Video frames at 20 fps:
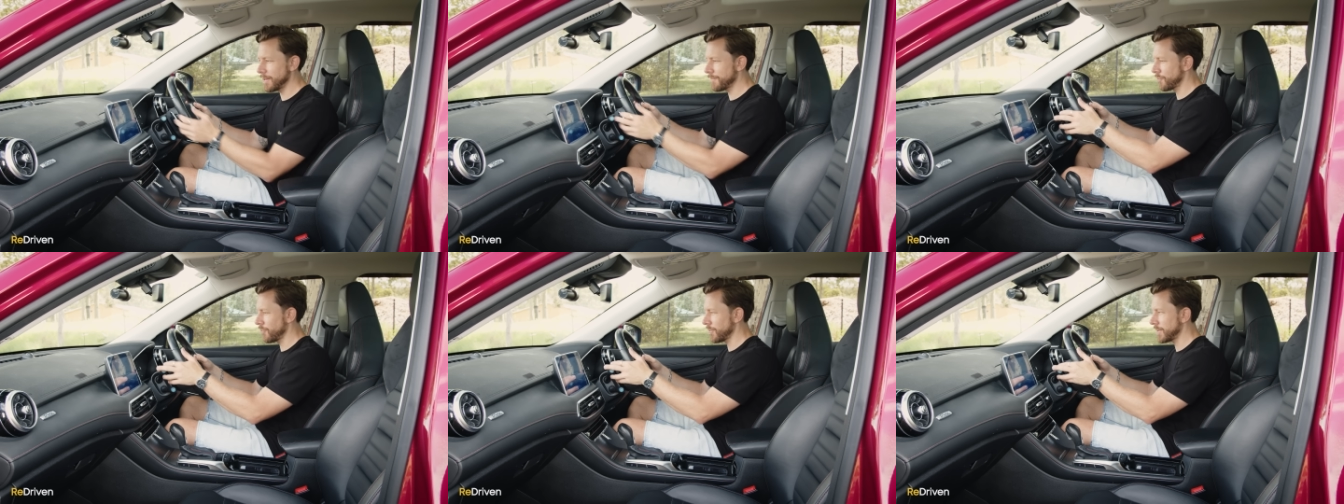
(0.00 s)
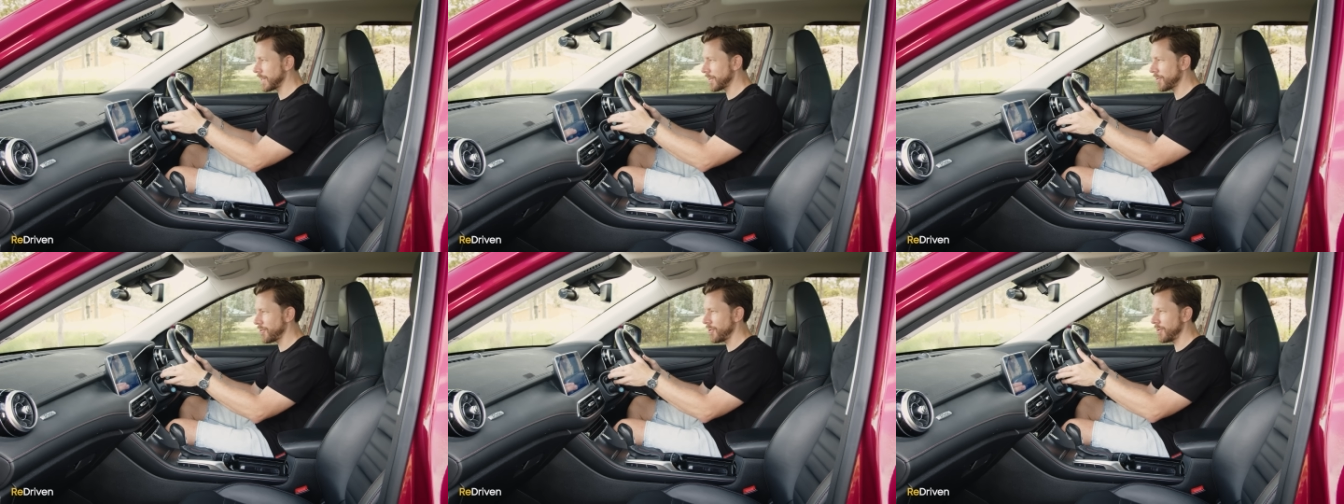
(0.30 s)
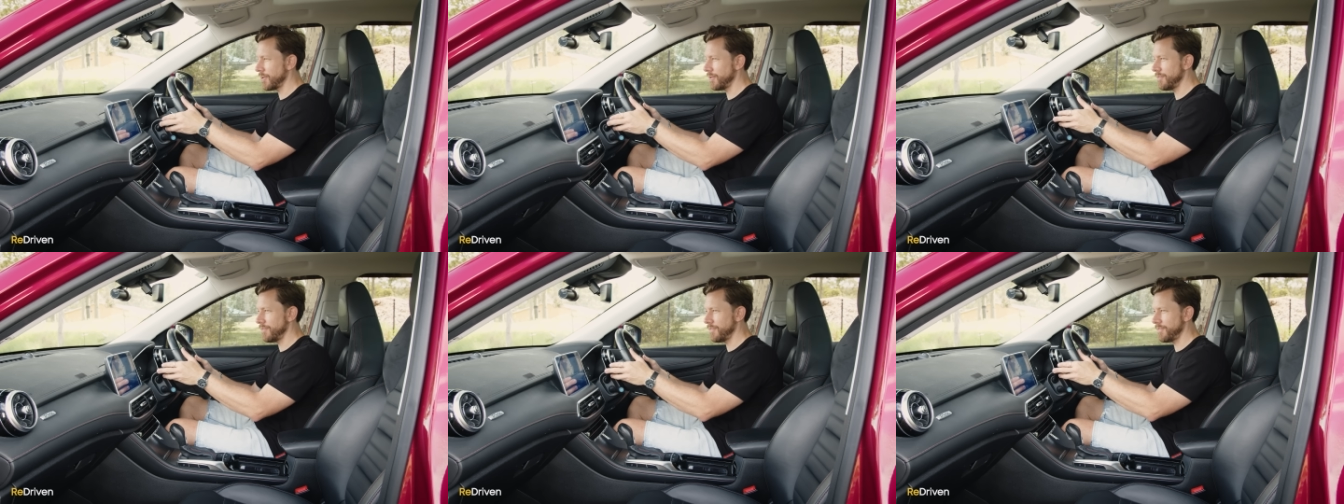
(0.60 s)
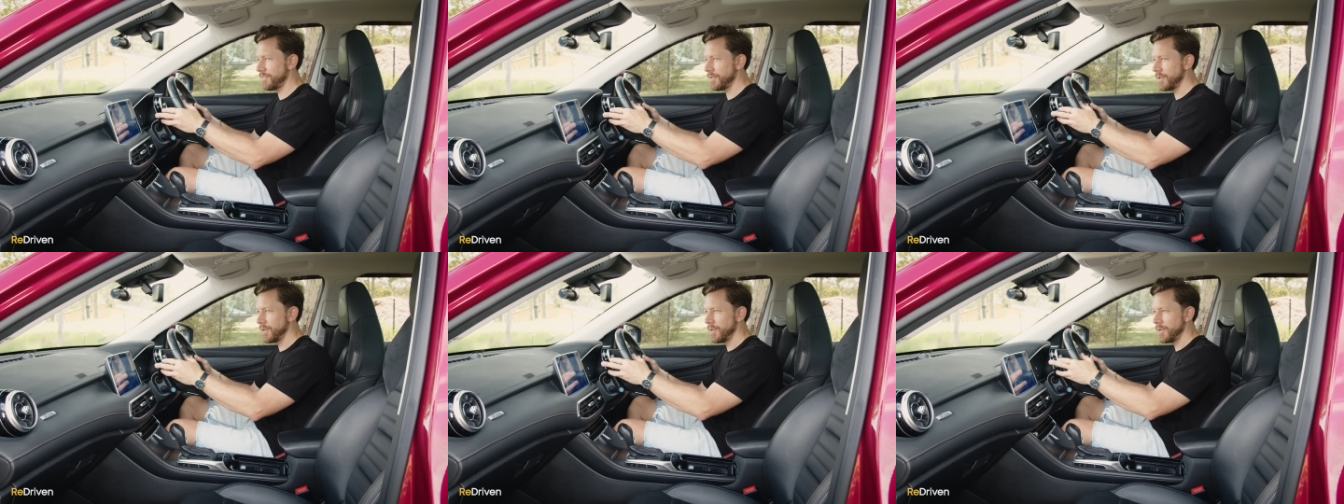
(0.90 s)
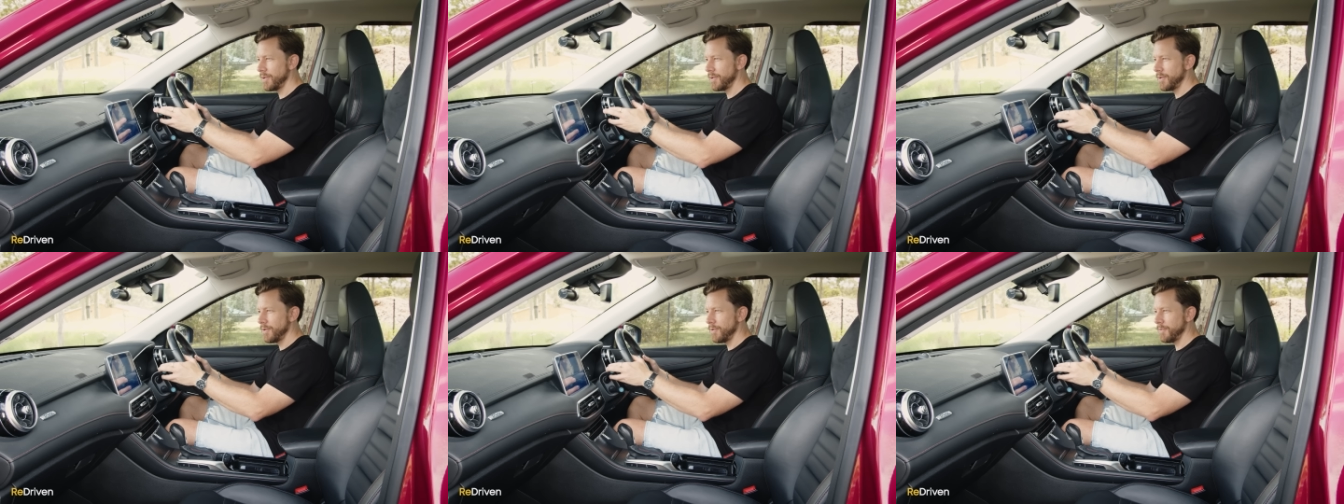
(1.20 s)
They've got that kind of
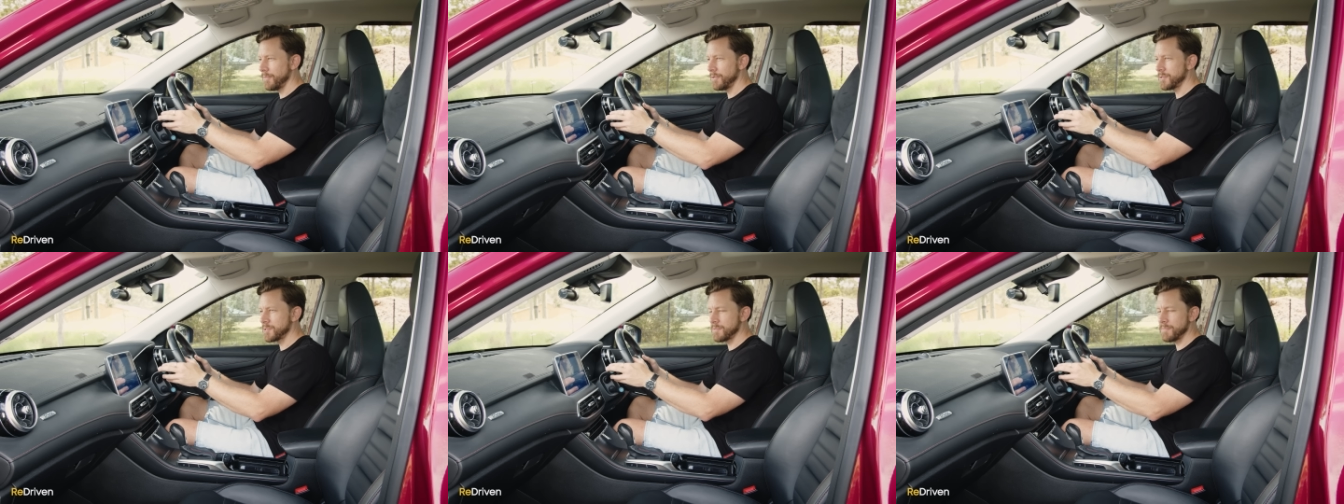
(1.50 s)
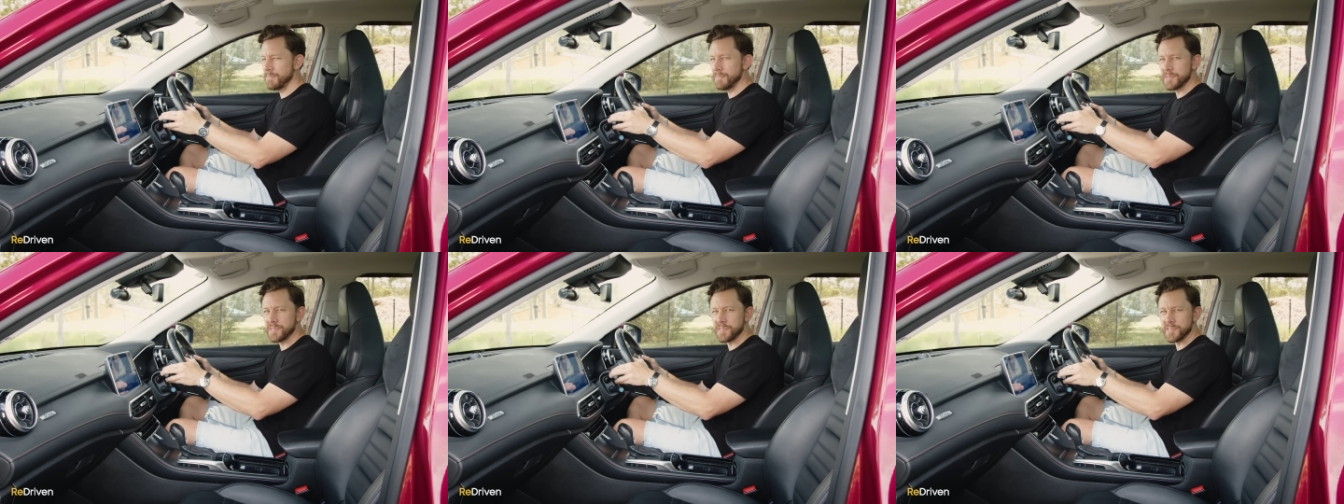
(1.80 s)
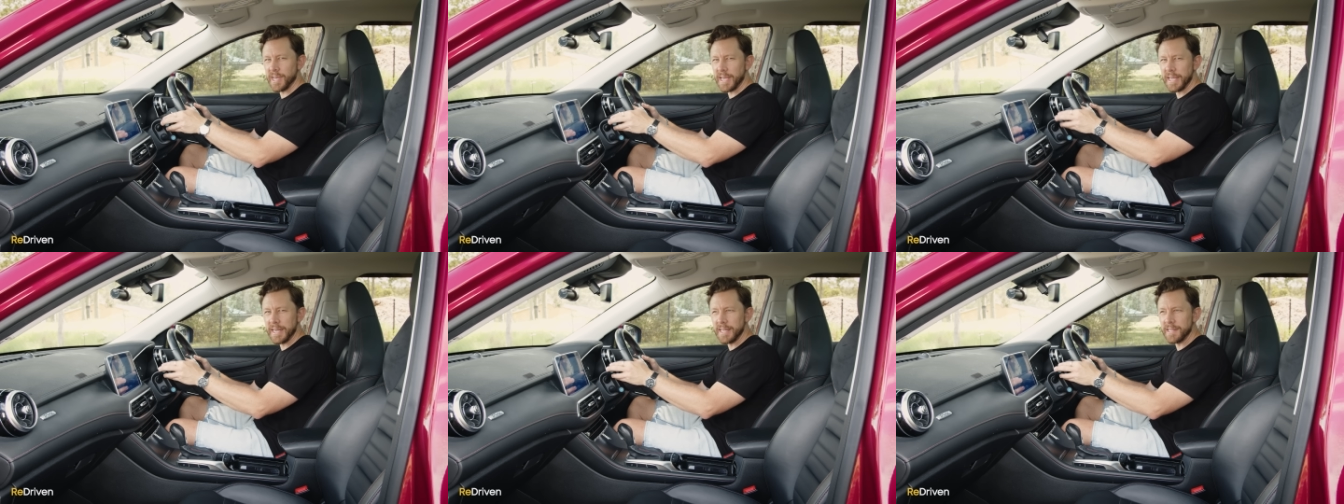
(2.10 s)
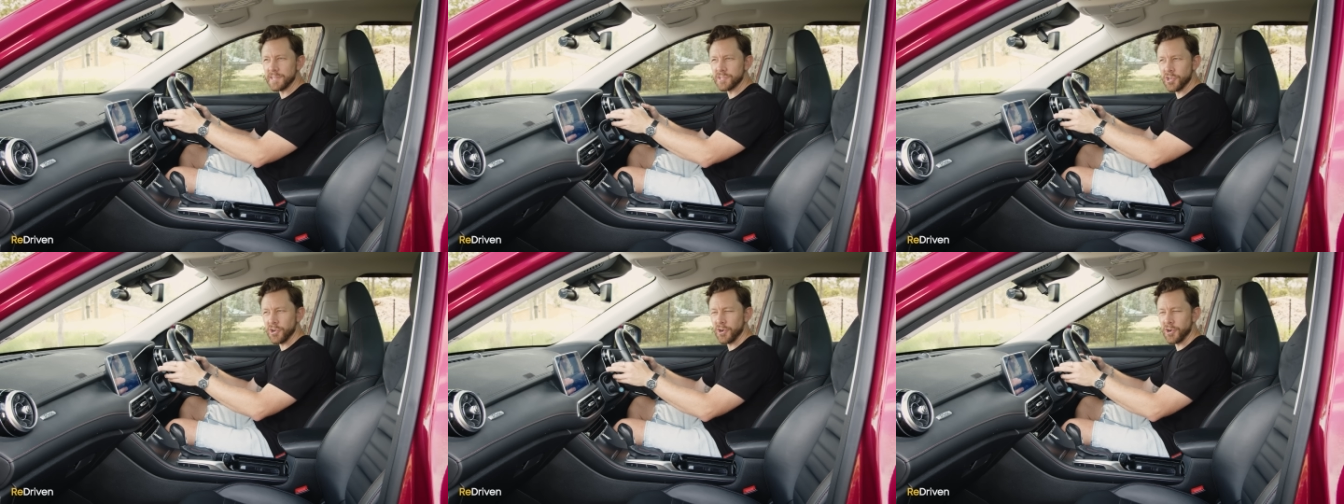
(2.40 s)
almost Mercedes